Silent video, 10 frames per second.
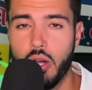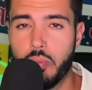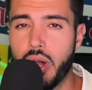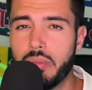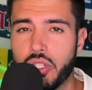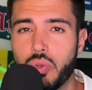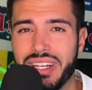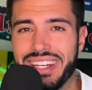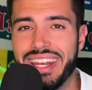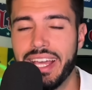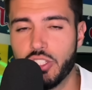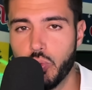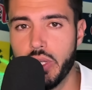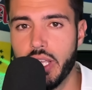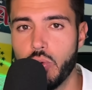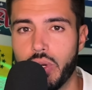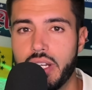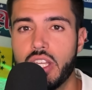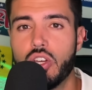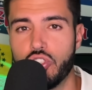I'll probably do it next weekend when
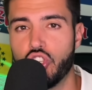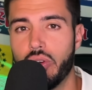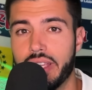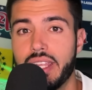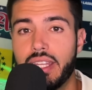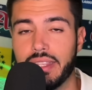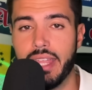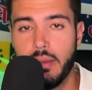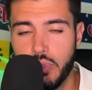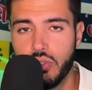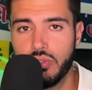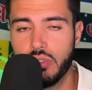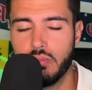Nico Gioacchini debuts.